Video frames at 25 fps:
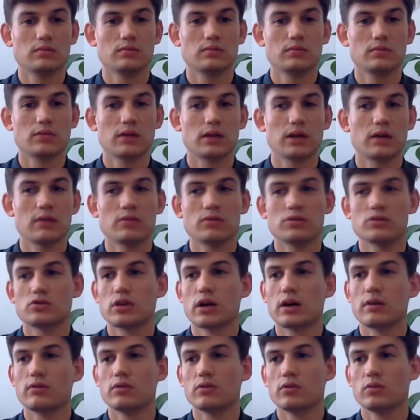be able to
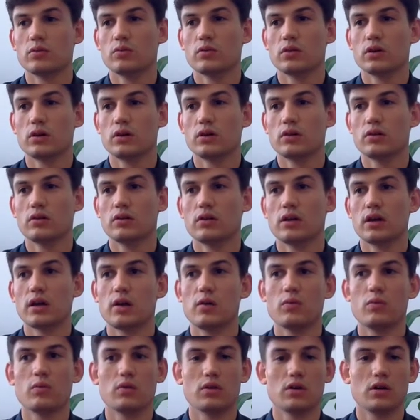travel the world
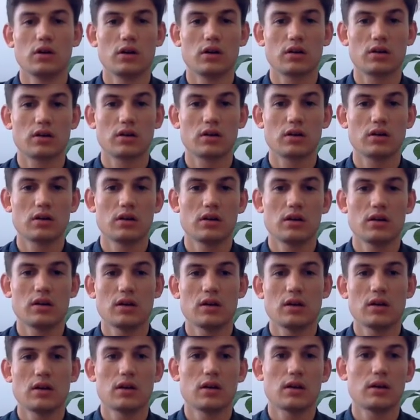and work,
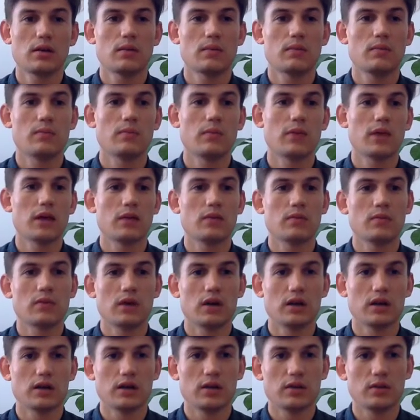make
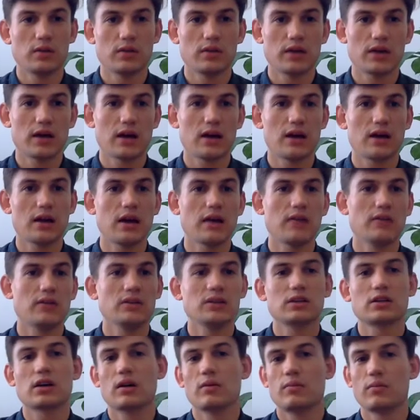money without having to
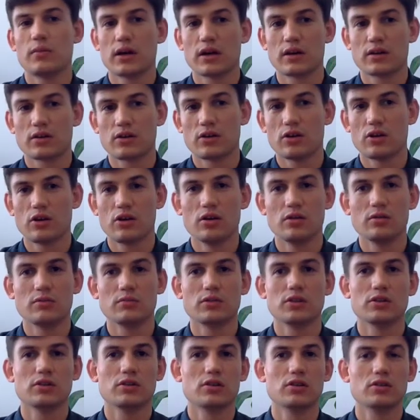come back
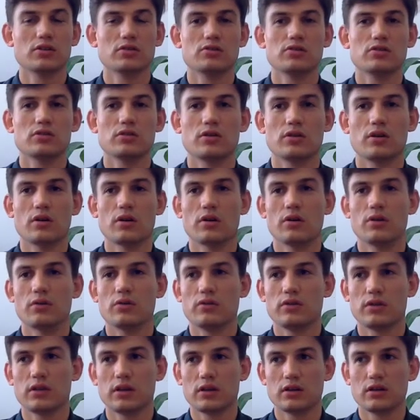home, do the whole
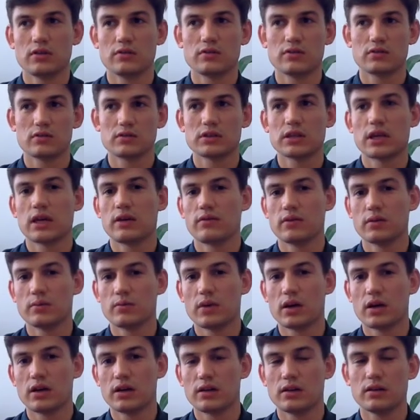thing of saving
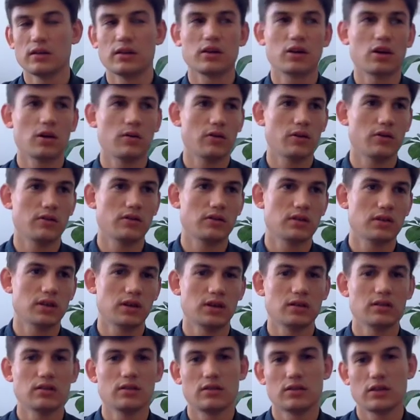money, then go
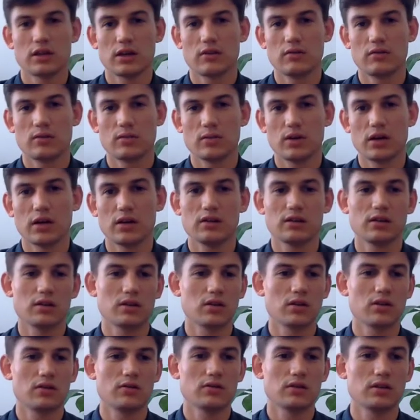overseas, and saving money, and
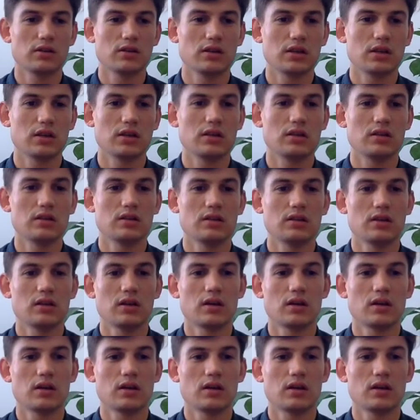go overseas.